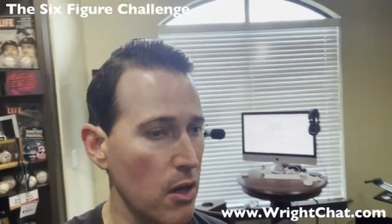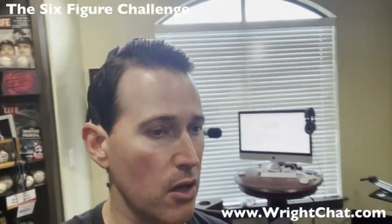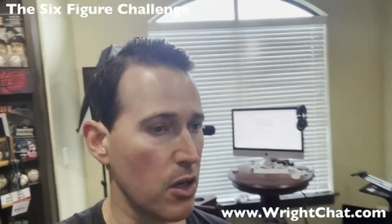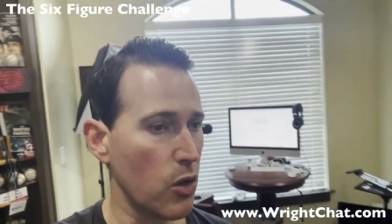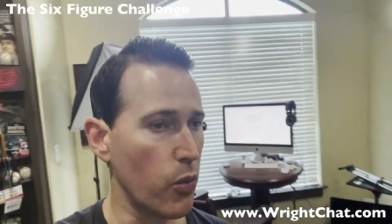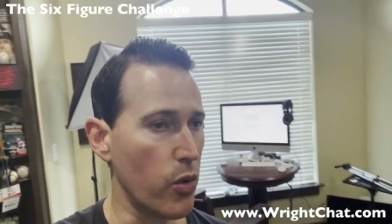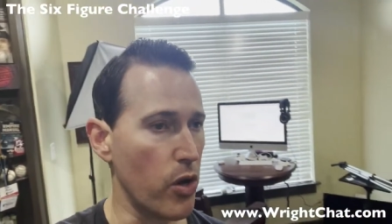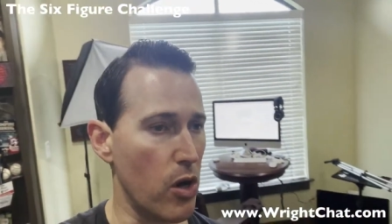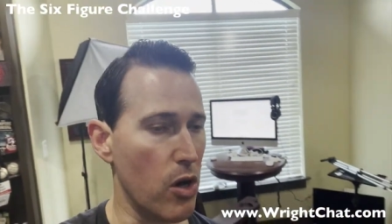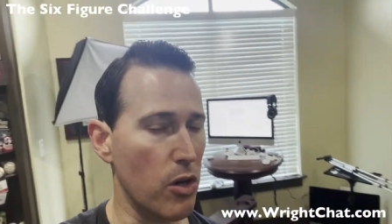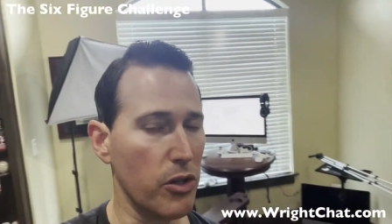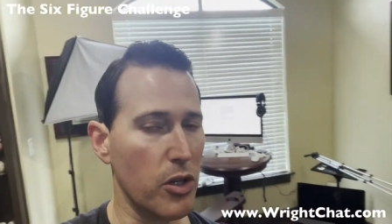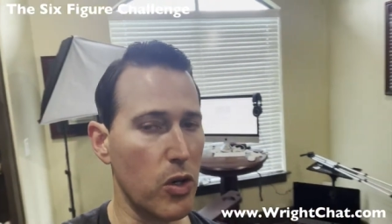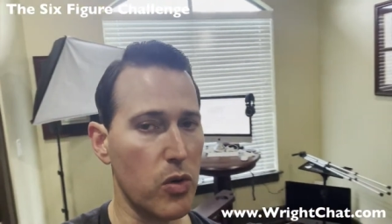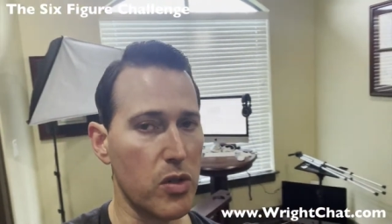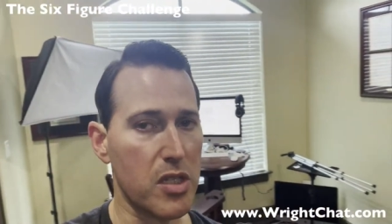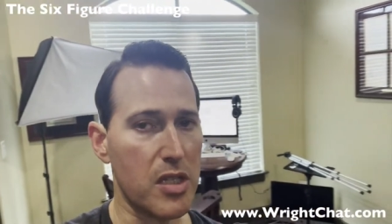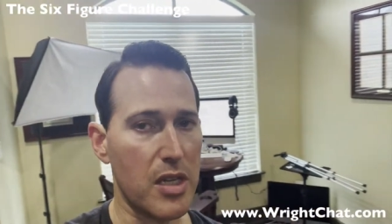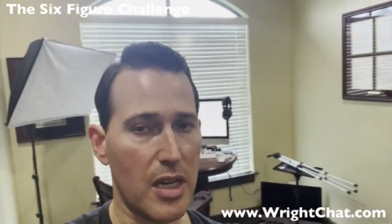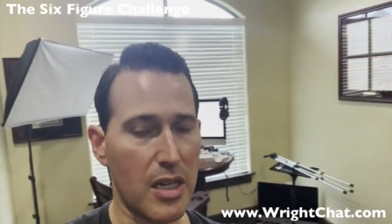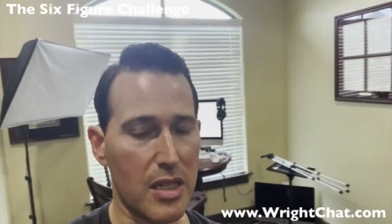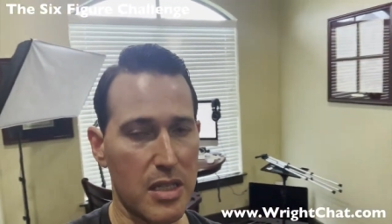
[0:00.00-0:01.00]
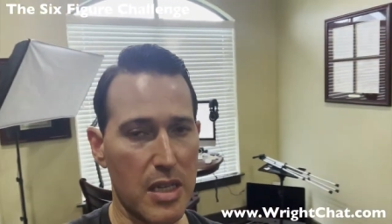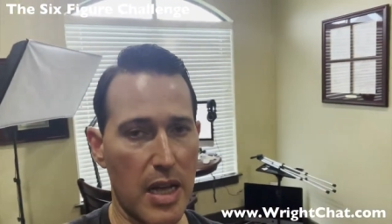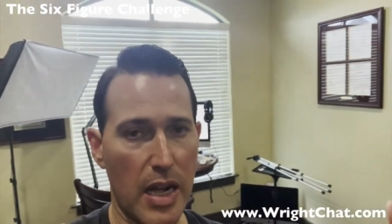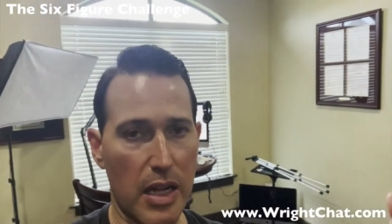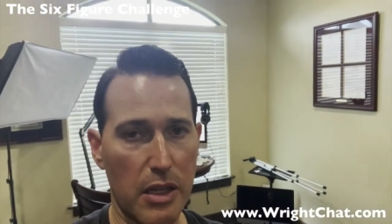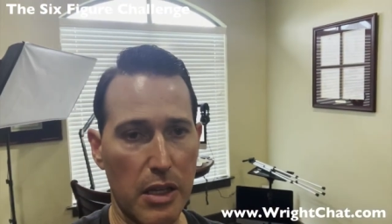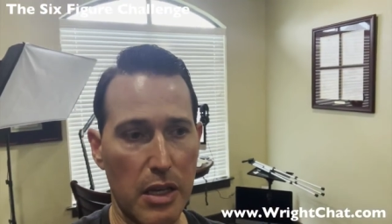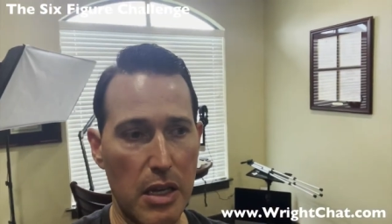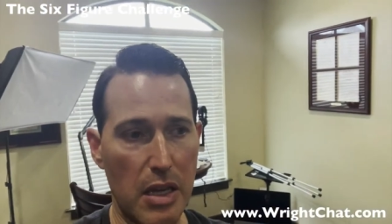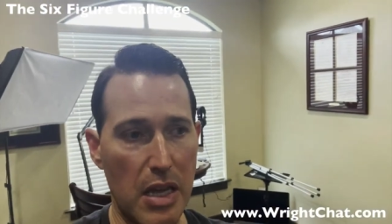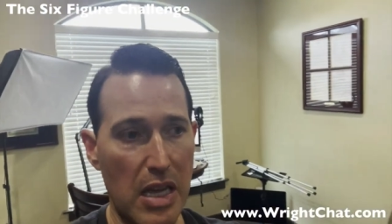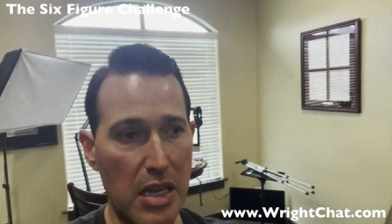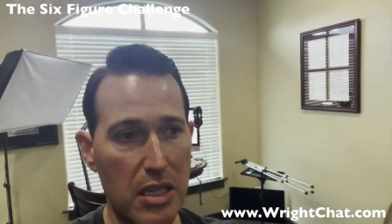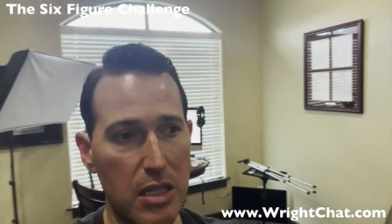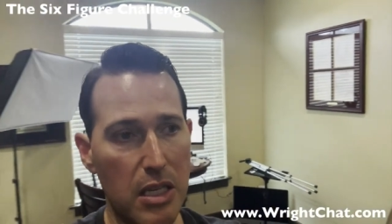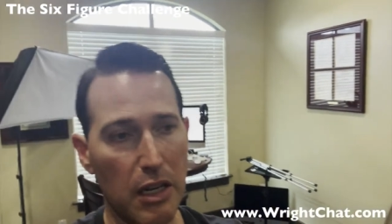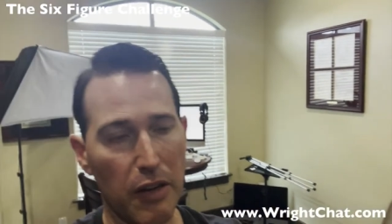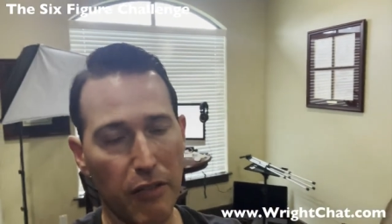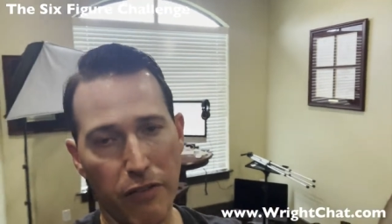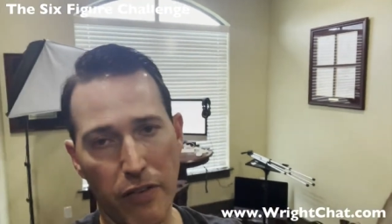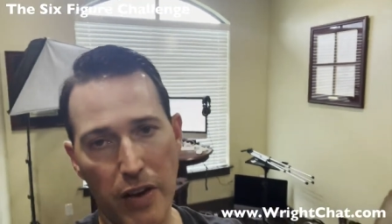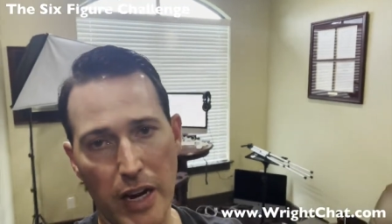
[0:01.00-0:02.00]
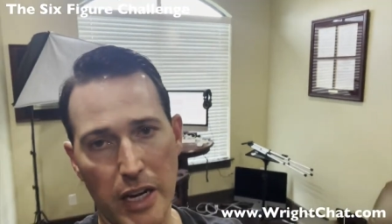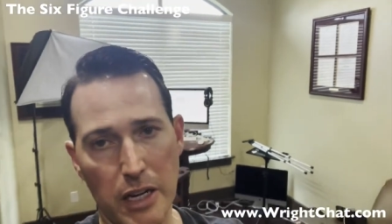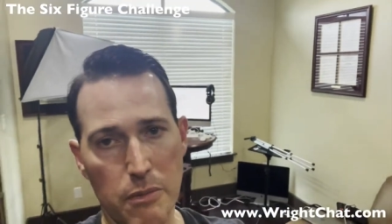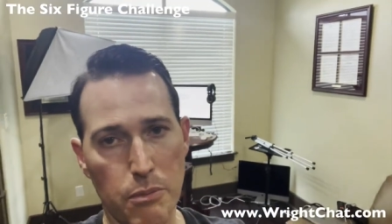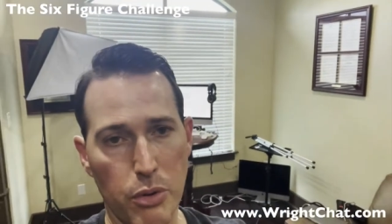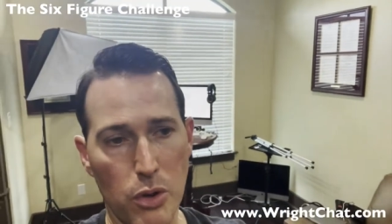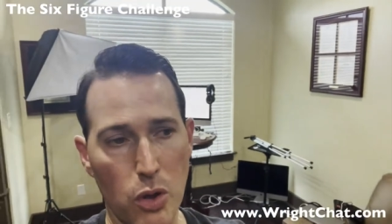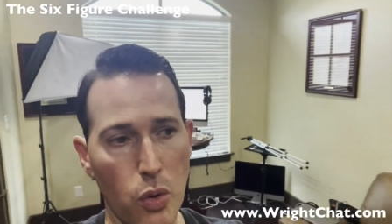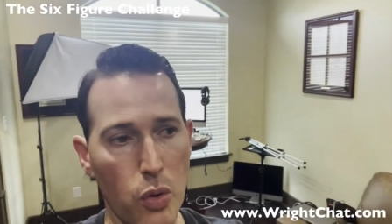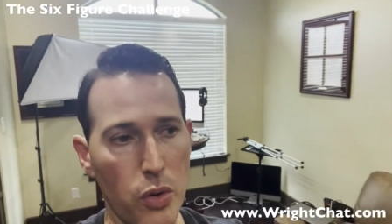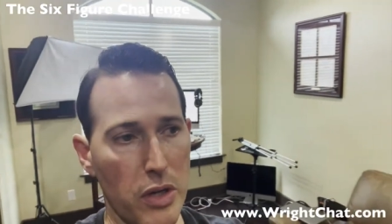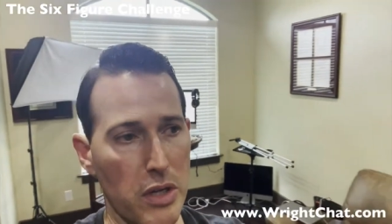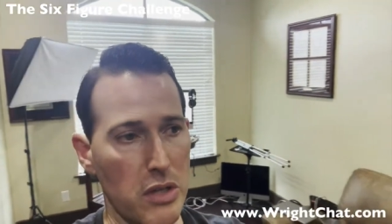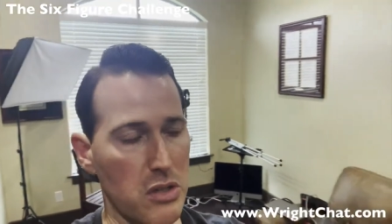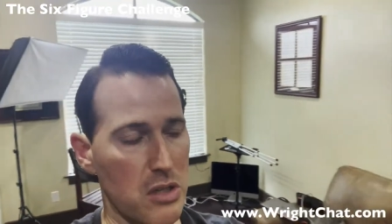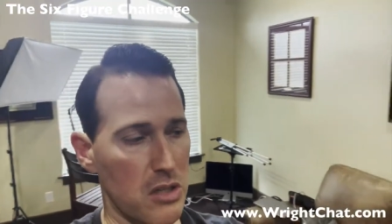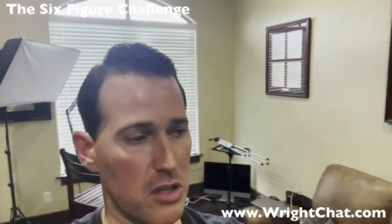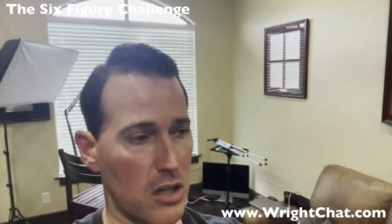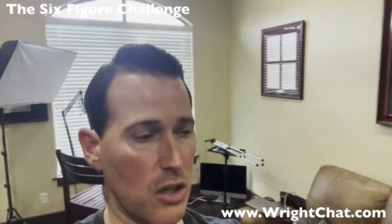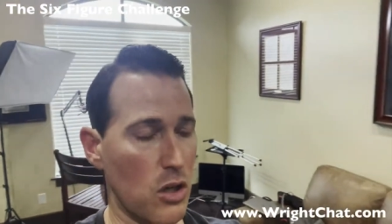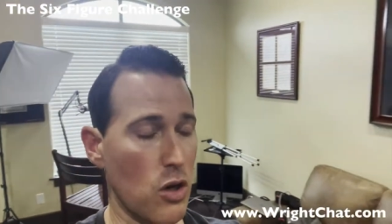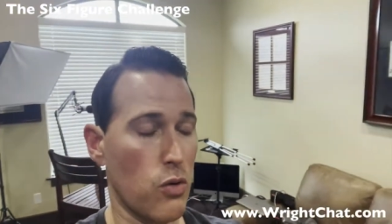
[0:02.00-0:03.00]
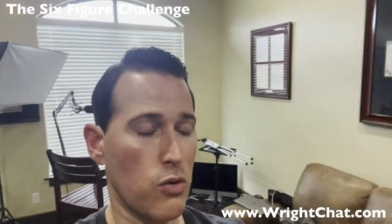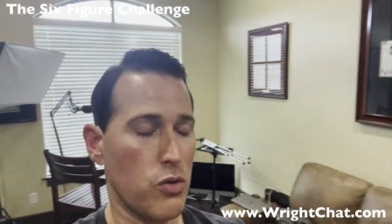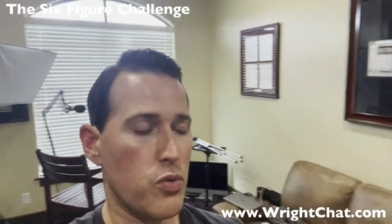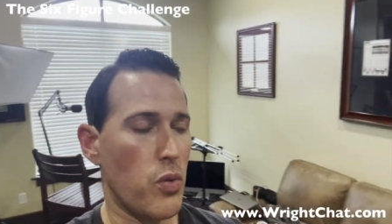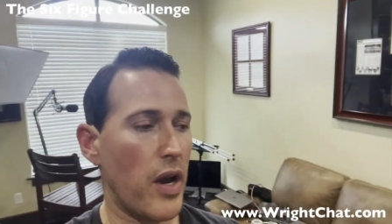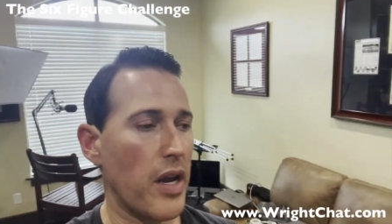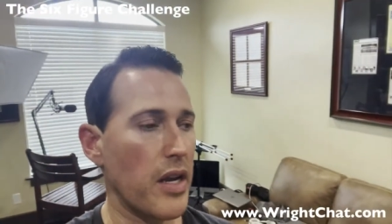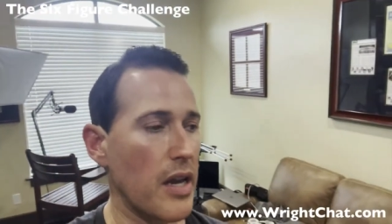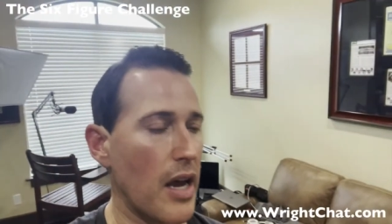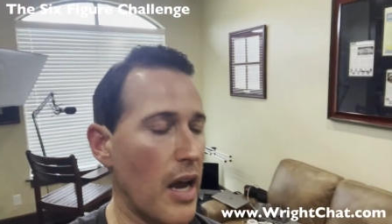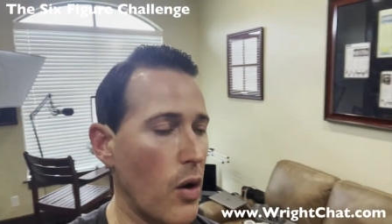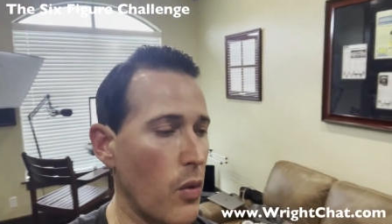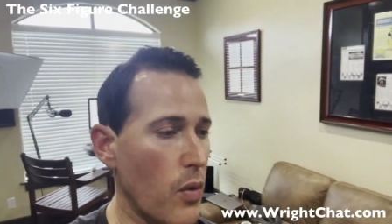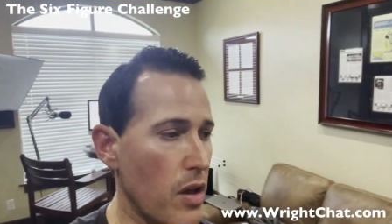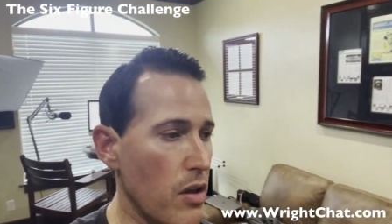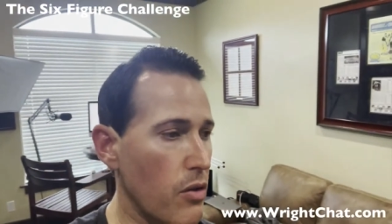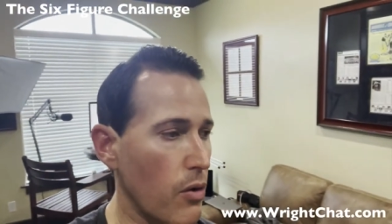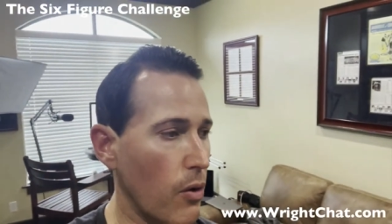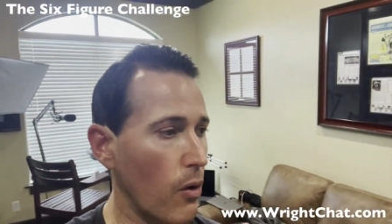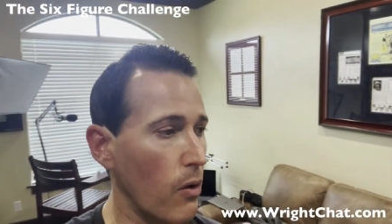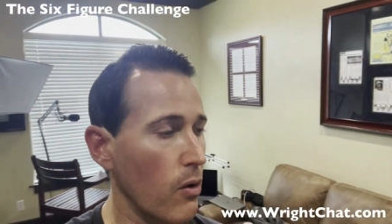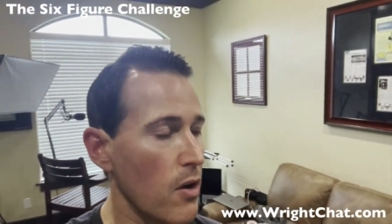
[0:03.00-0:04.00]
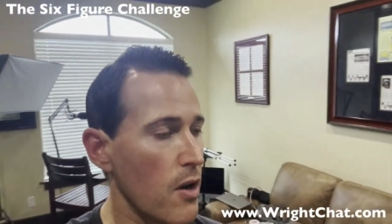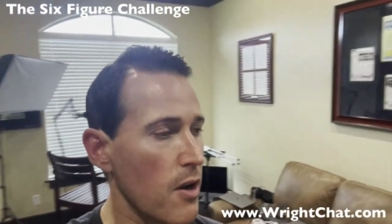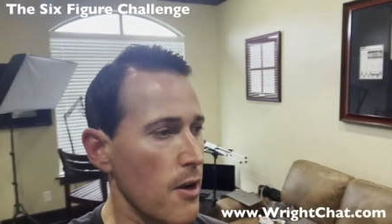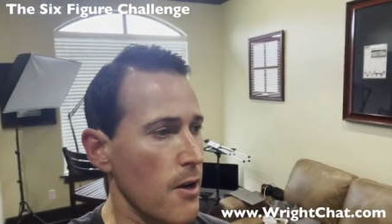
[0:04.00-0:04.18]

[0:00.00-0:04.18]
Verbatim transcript: And we all know it's not exactly easy to find employees as it goes right now either.